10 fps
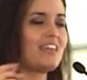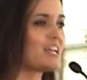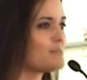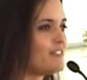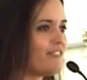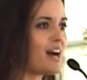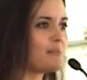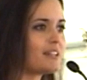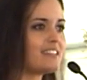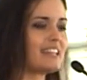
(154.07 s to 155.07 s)
they can be
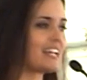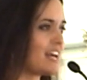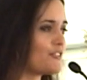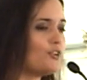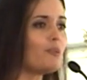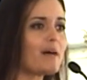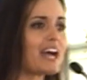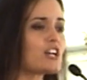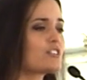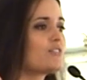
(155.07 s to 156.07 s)
fabulous, they can have the whole
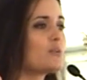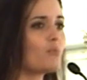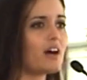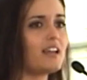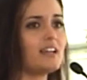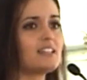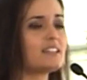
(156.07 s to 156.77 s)
package if they want it.